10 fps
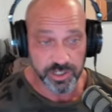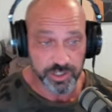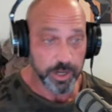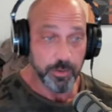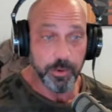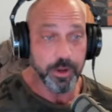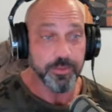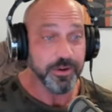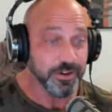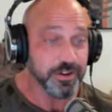a gem, in my
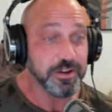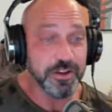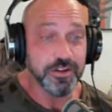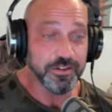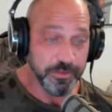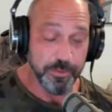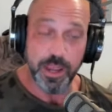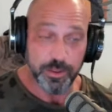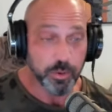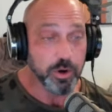opinion. For the
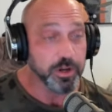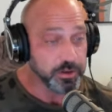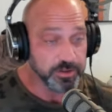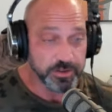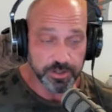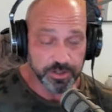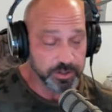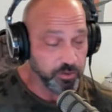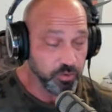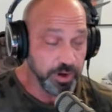path work, it's
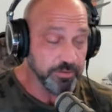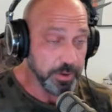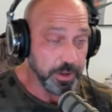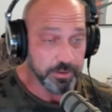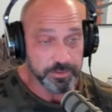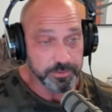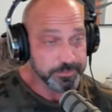great for paths.